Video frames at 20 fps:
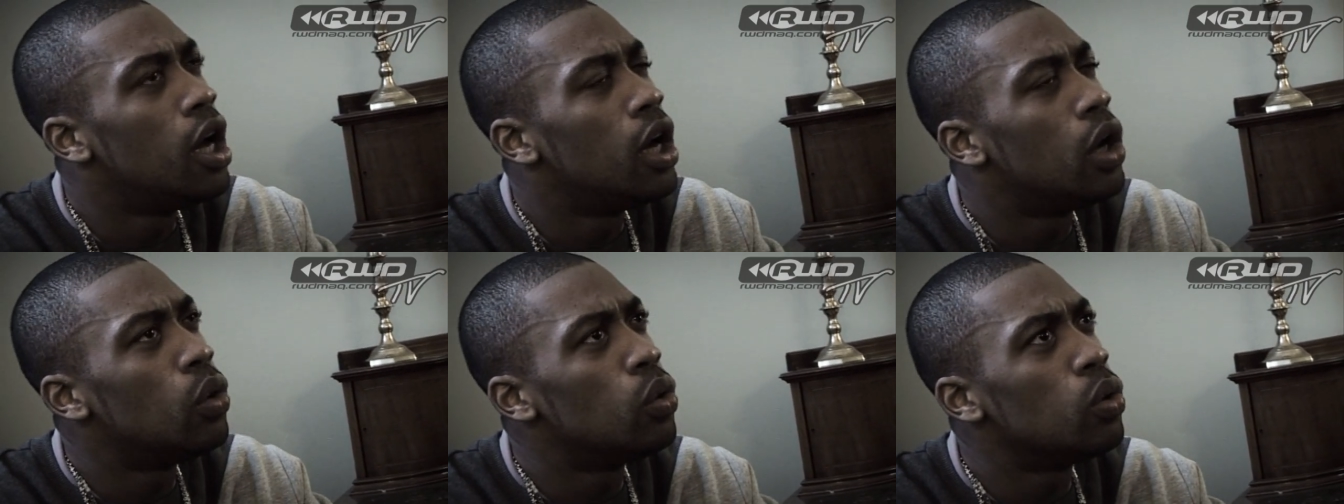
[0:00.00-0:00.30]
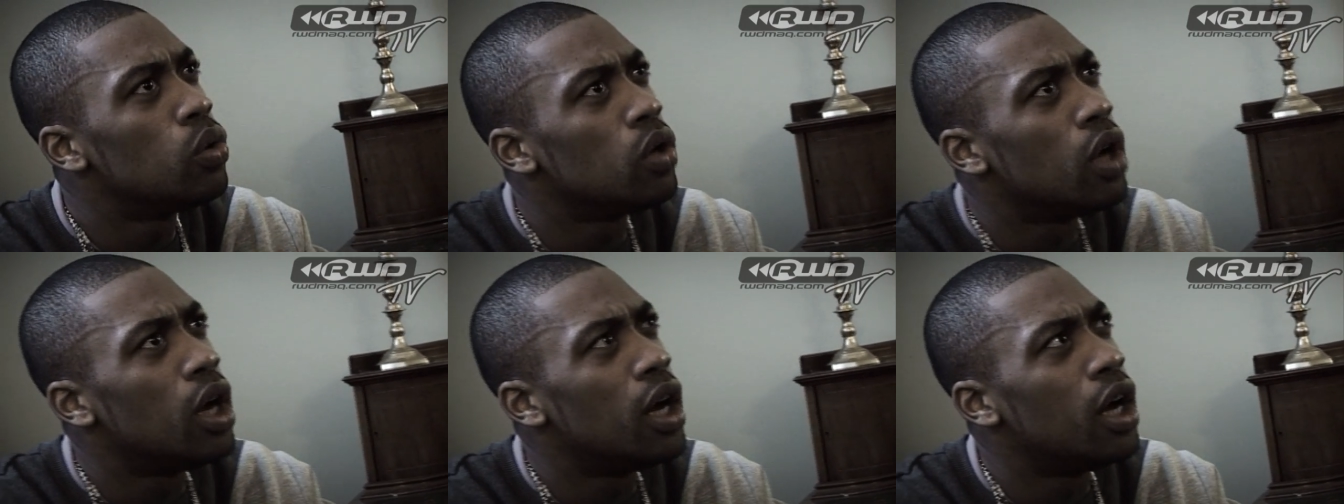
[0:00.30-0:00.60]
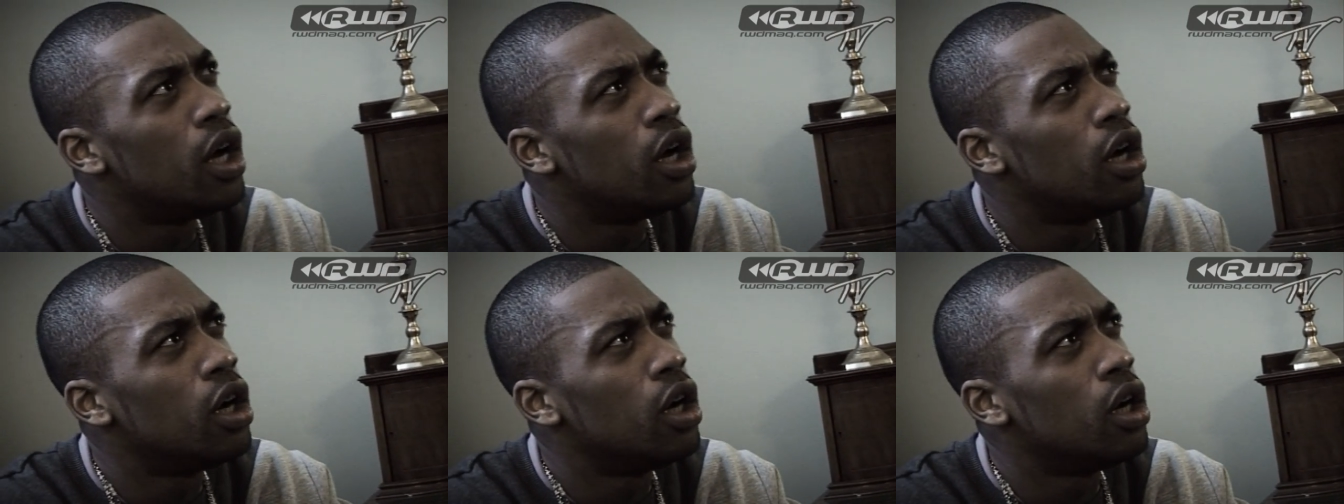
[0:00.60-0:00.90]
all
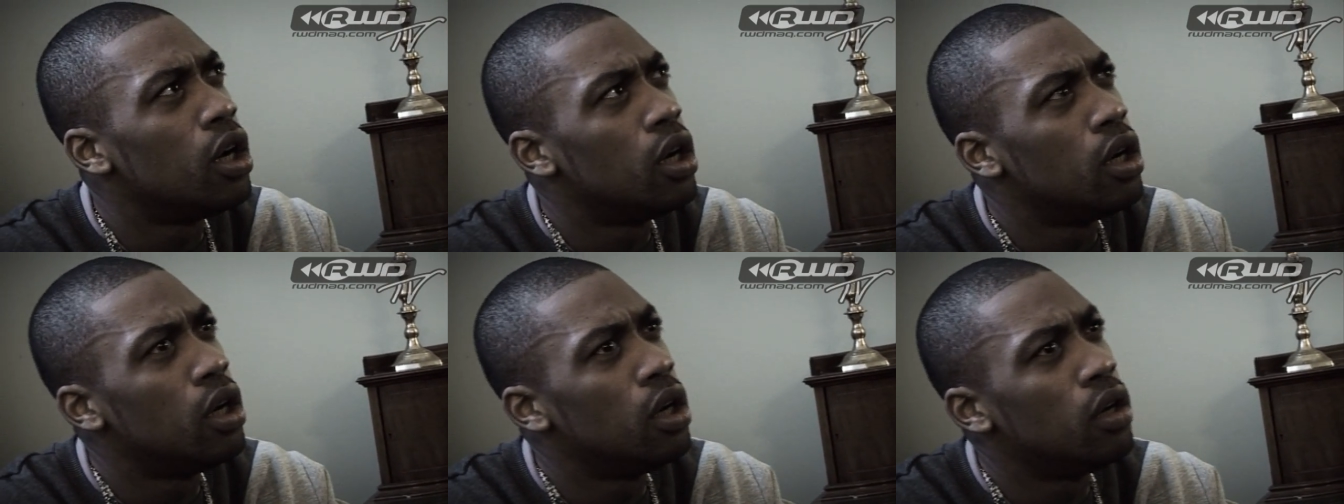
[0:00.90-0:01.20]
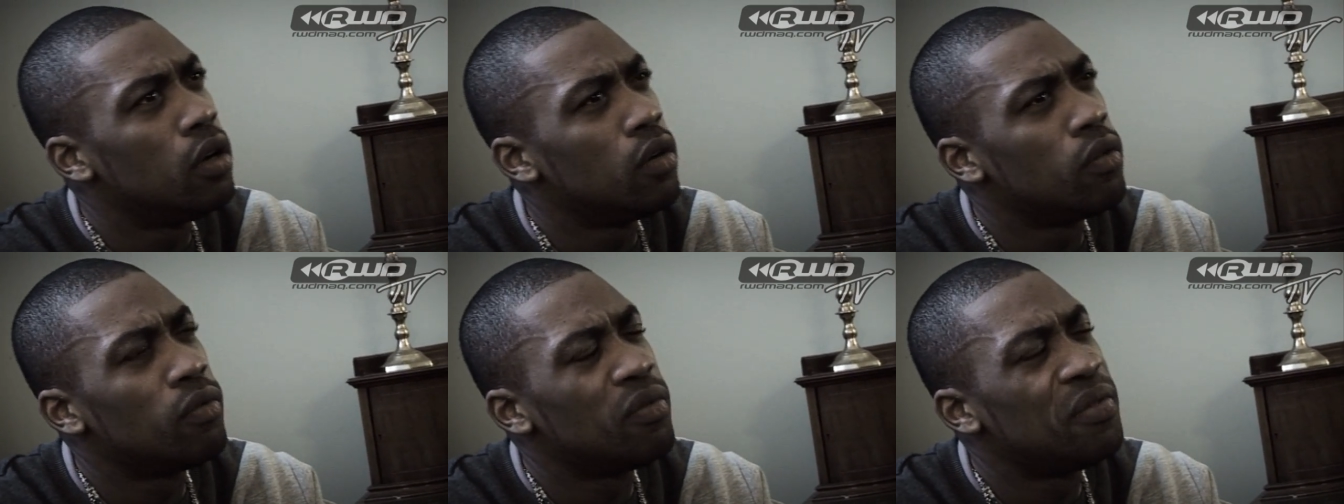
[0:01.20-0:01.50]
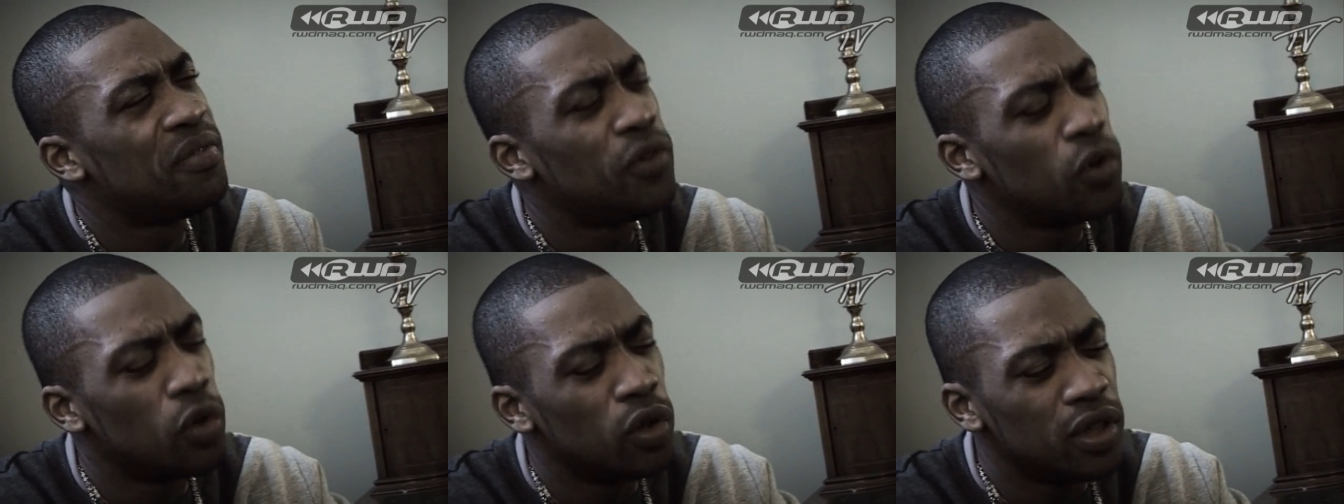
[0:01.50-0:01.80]
uh,
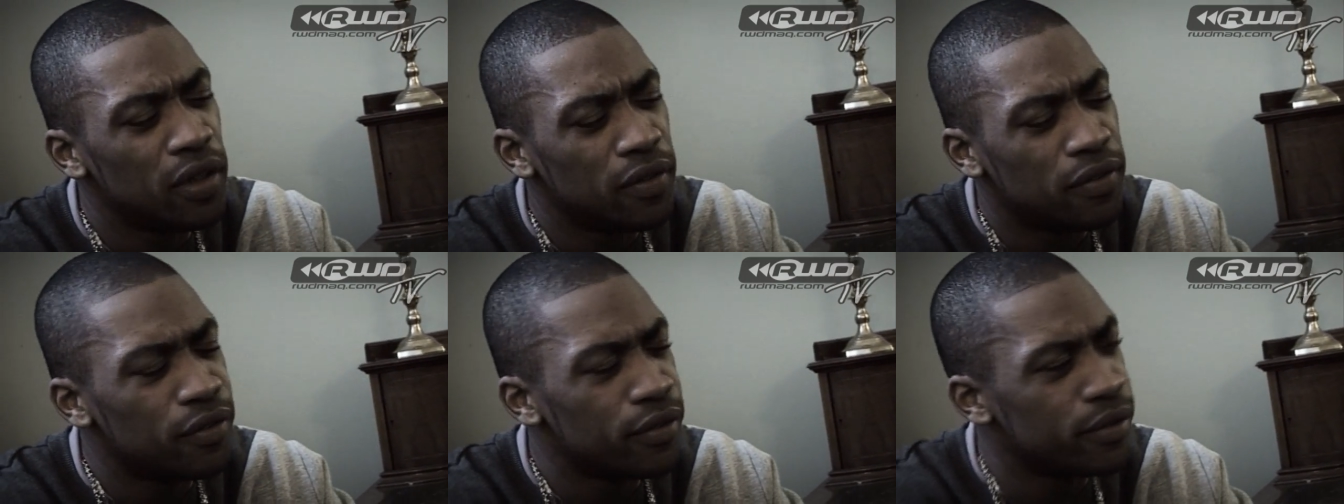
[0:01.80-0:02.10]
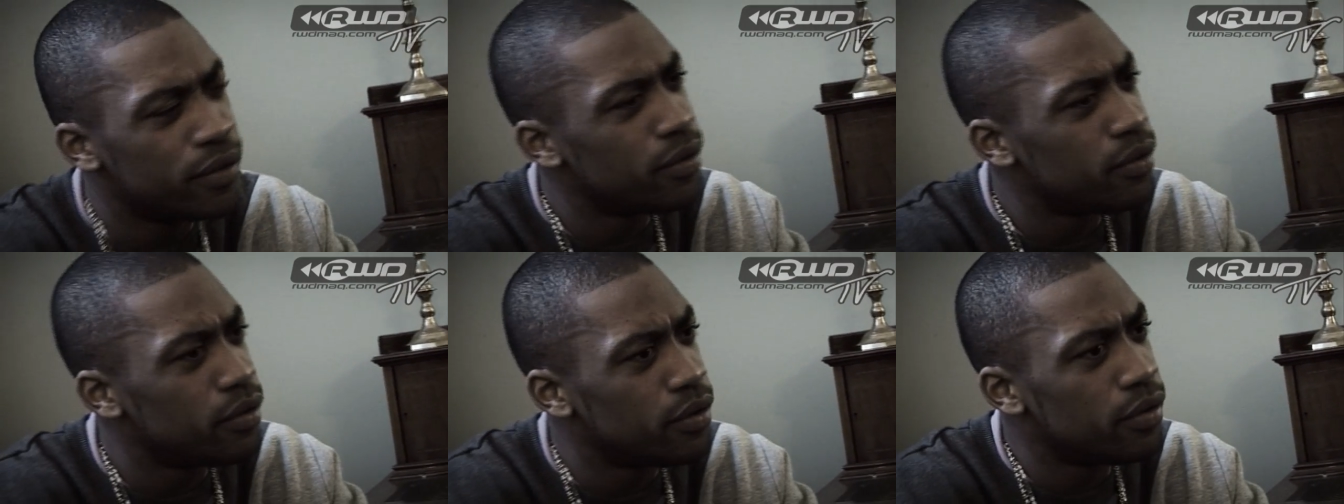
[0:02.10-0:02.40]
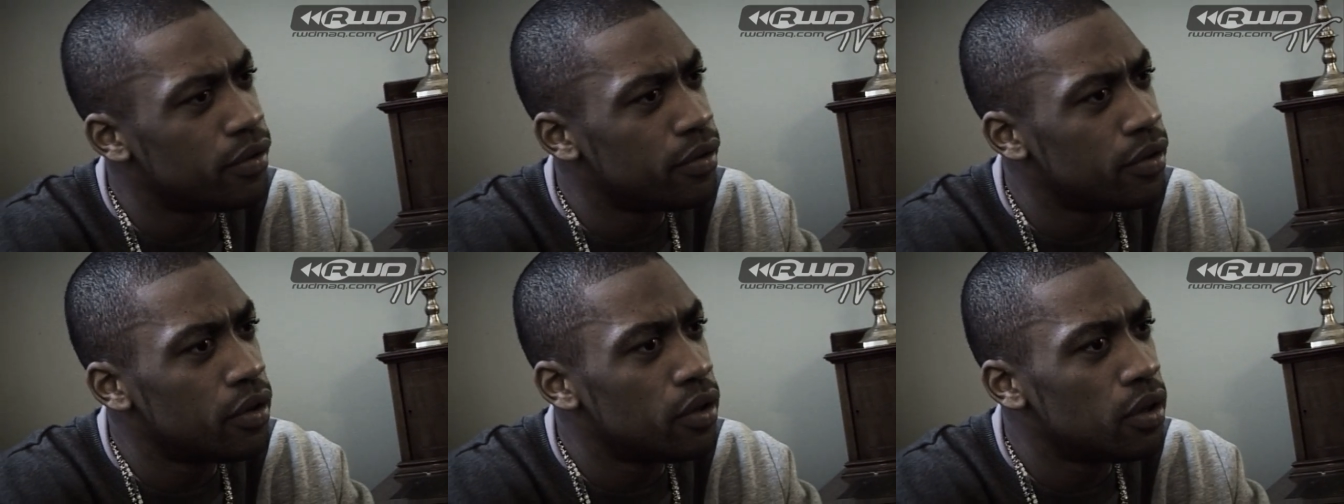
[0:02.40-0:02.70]
four different
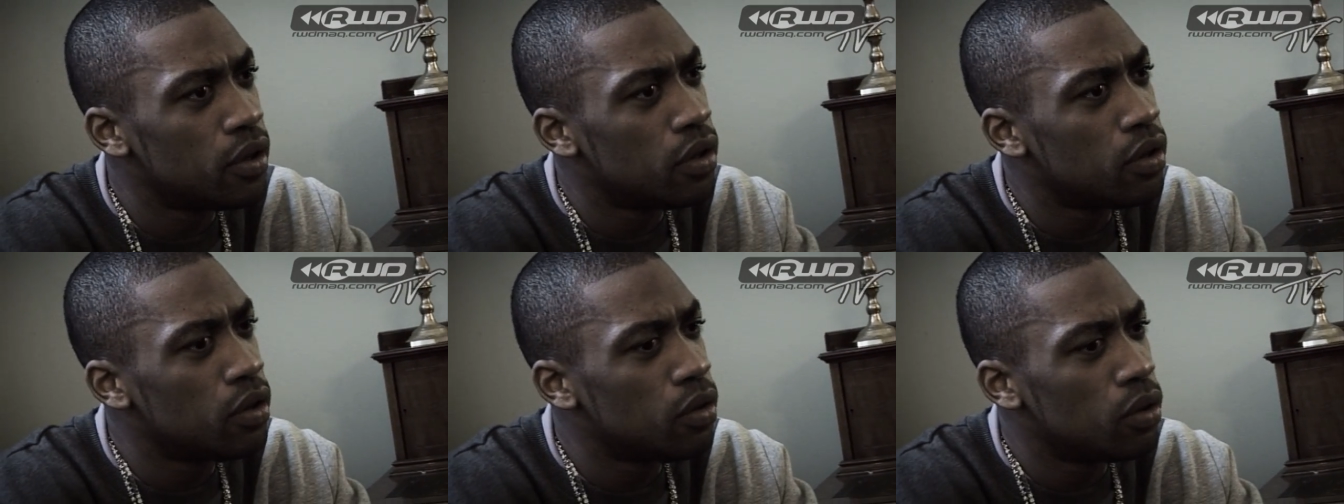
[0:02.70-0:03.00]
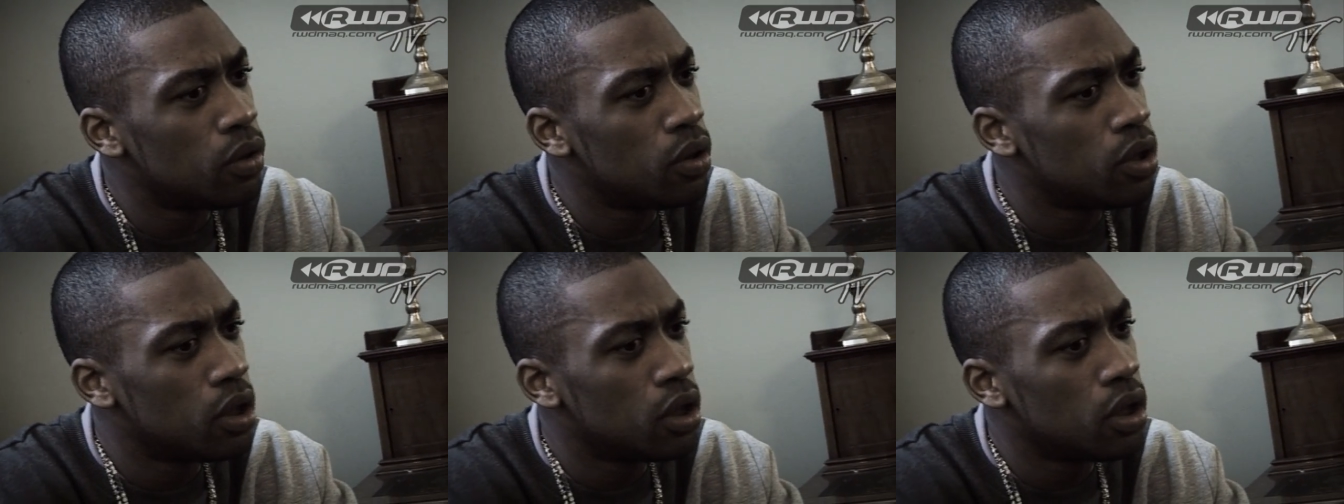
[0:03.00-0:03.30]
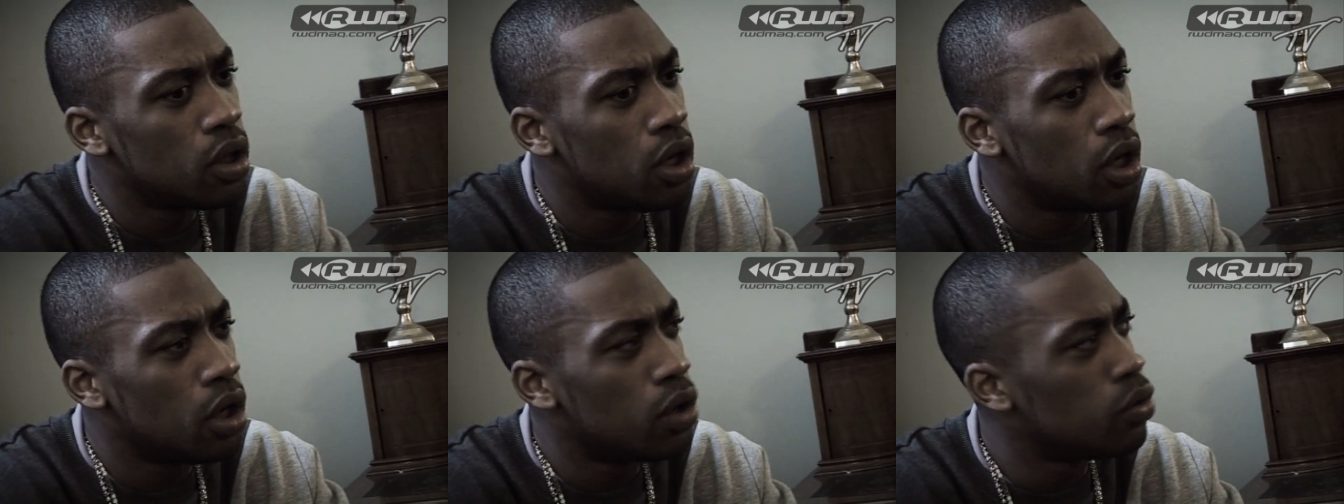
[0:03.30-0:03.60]

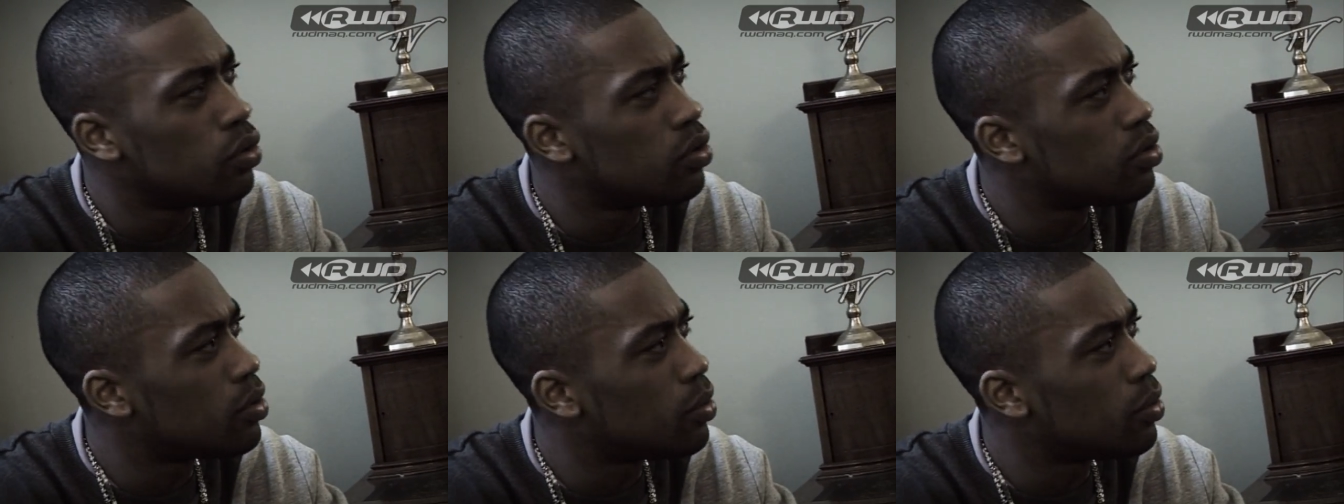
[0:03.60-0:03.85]
clothes